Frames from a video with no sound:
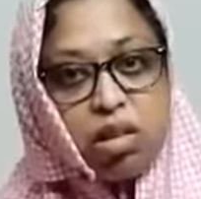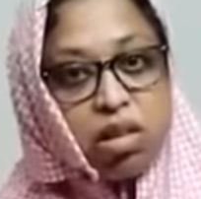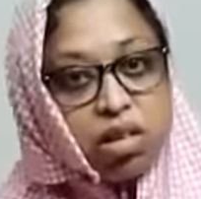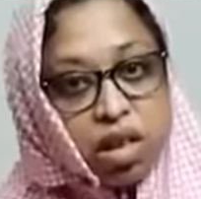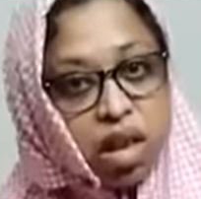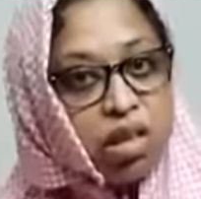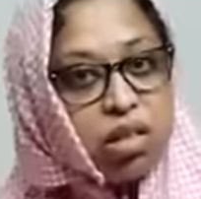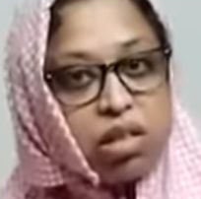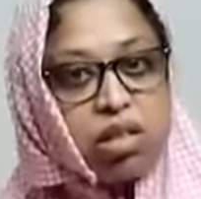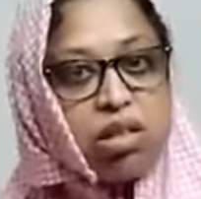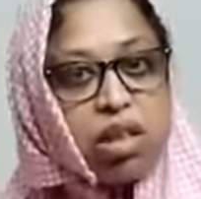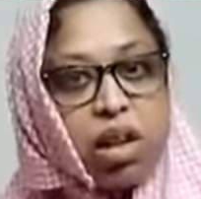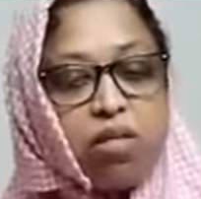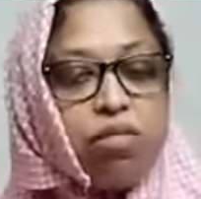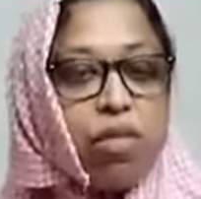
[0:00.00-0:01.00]
The
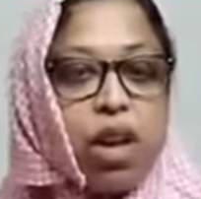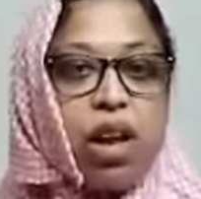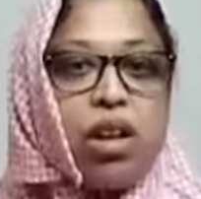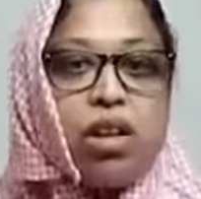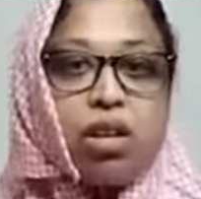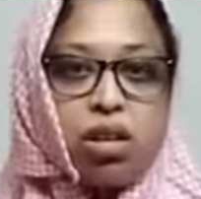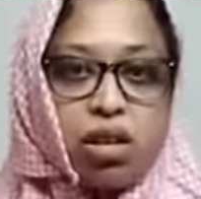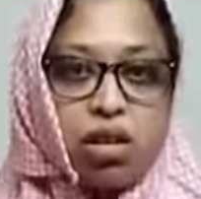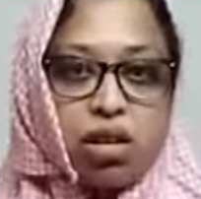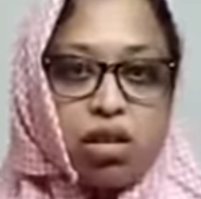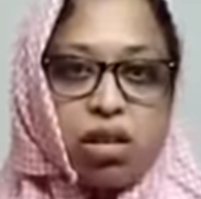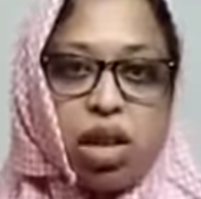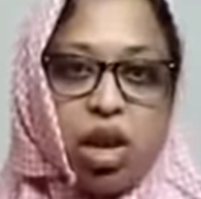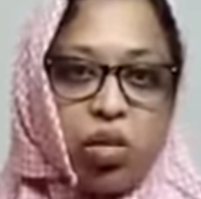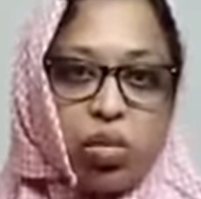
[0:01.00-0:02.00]
success and failure
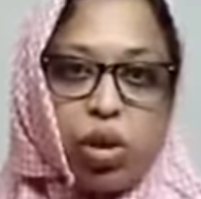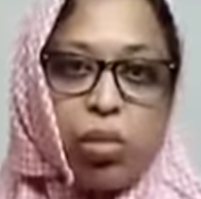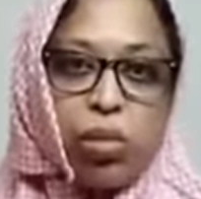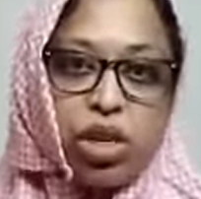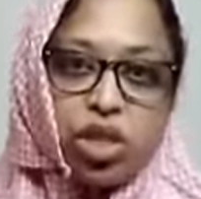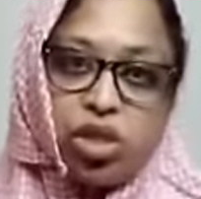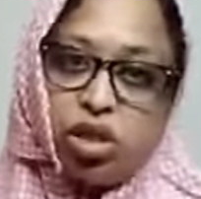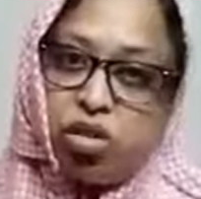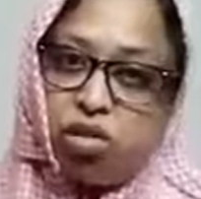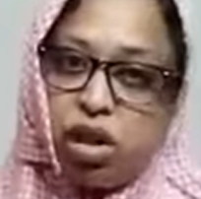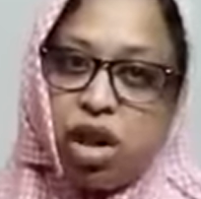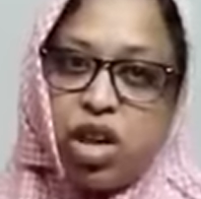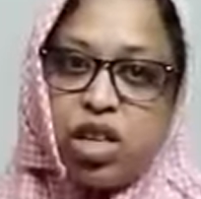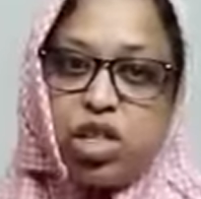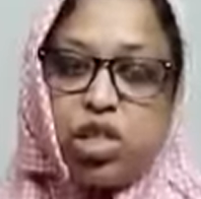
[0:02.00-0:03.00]
that will
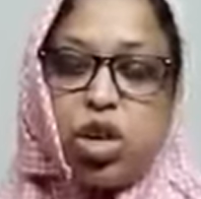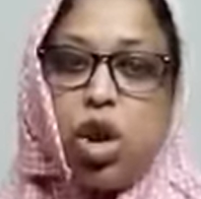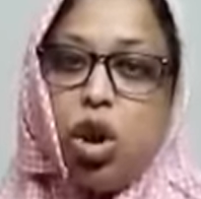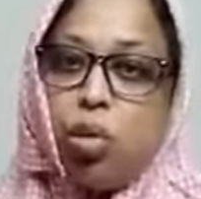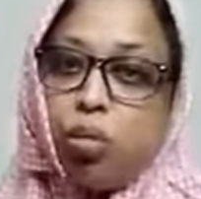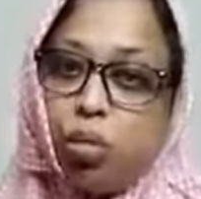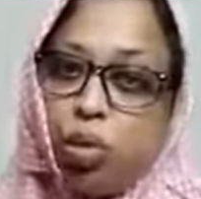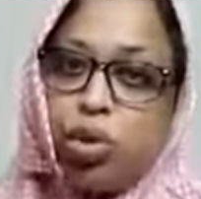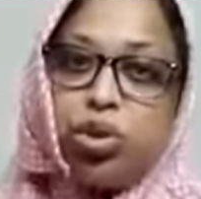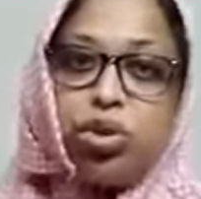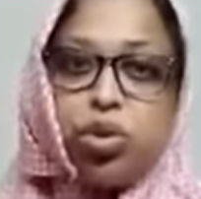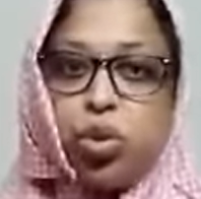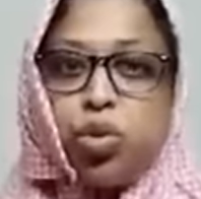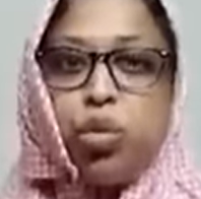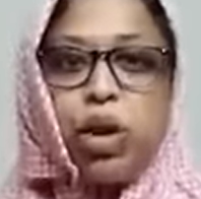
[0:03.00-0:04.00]
materialize
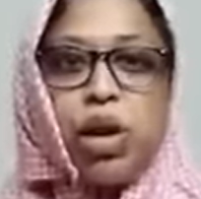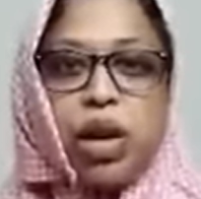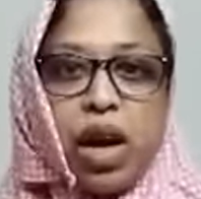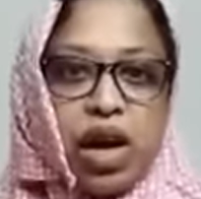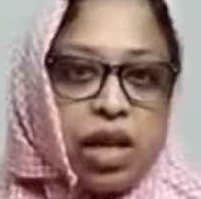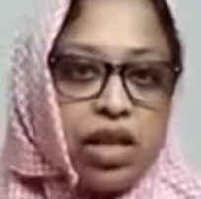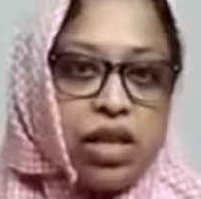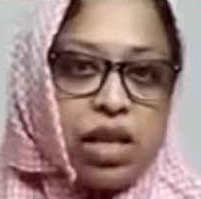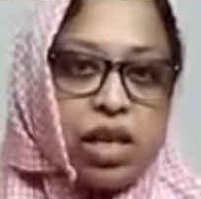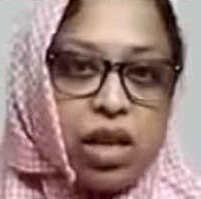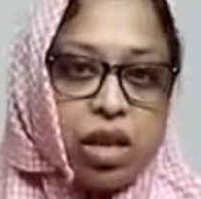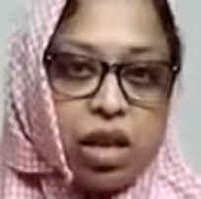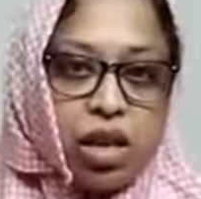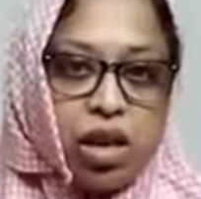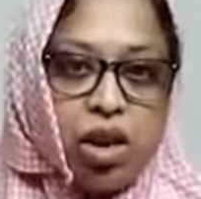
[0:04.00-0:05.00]

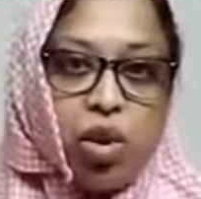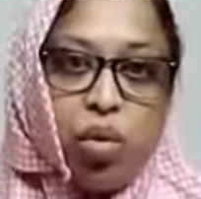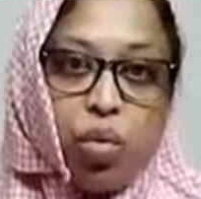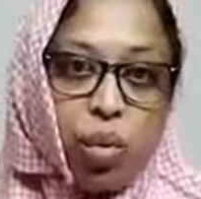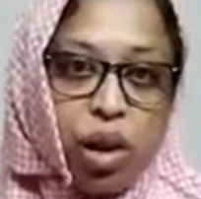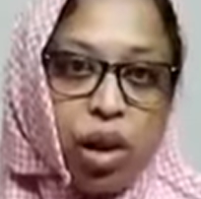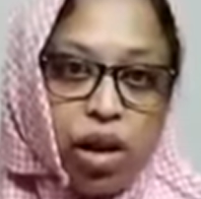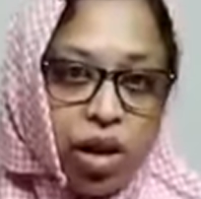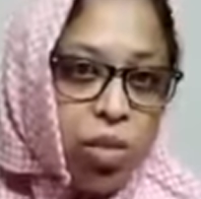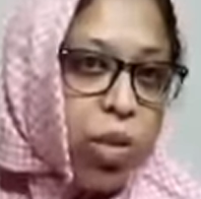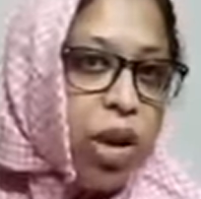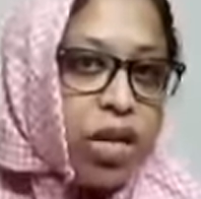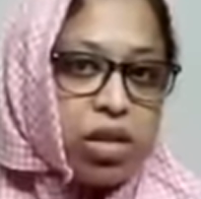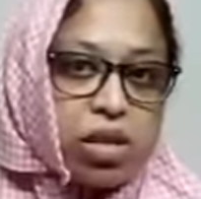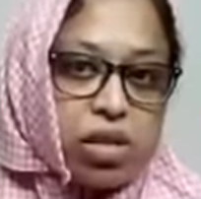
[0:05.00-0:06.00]
post-COVID-19 will
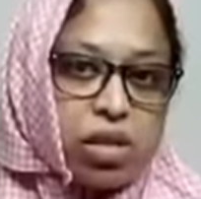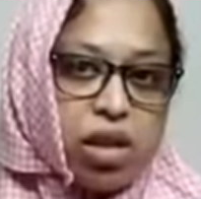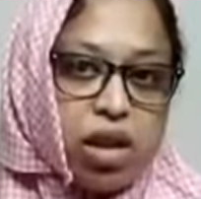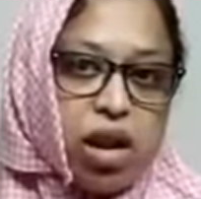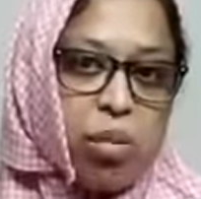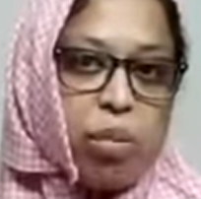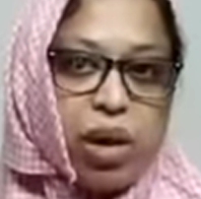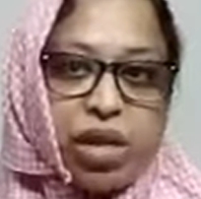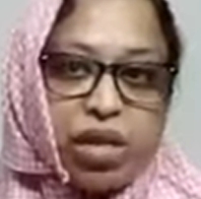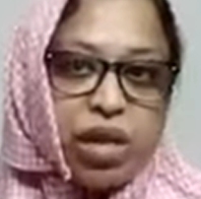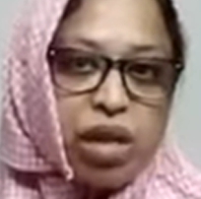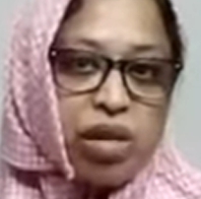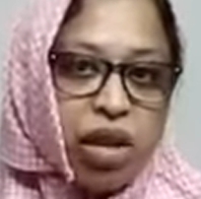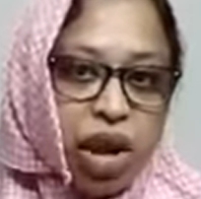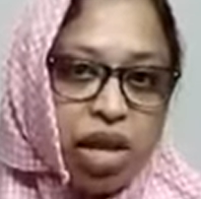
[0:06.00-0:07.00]
give us a
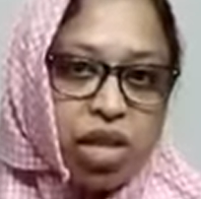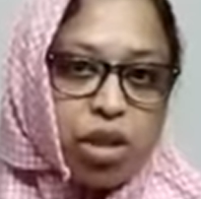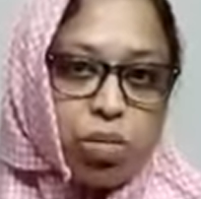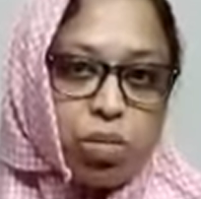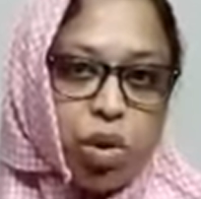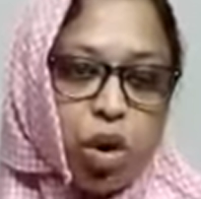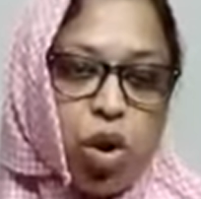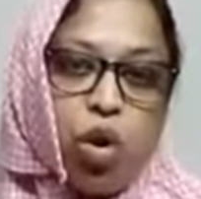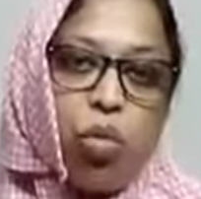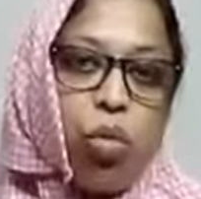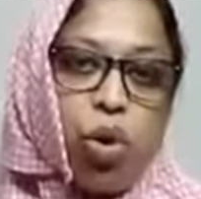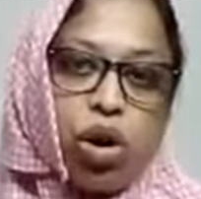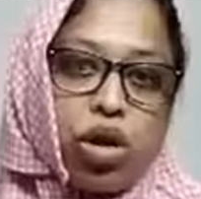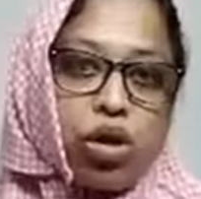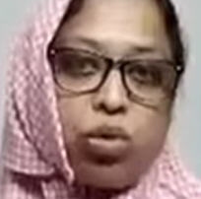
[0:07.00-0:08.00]
better grasp
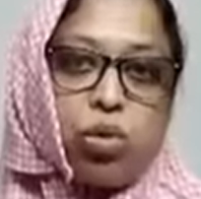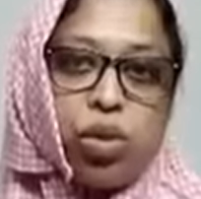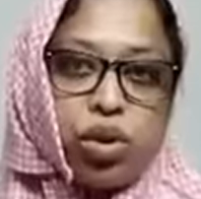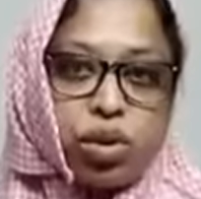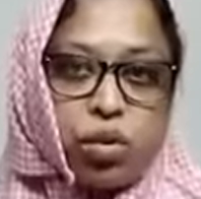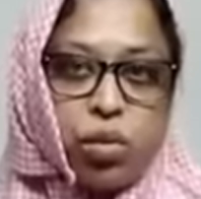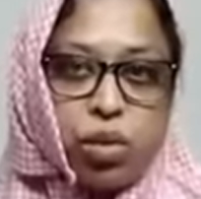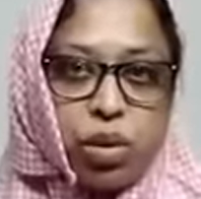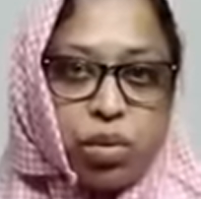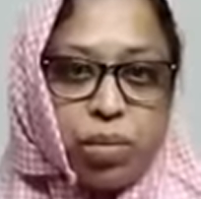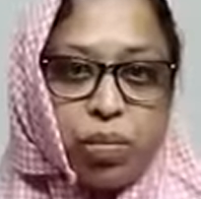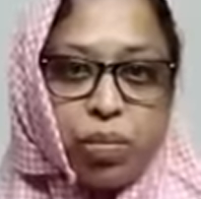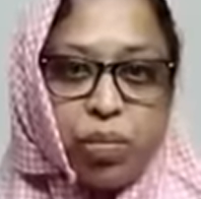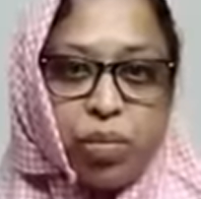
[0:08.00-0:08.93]
of what is possible.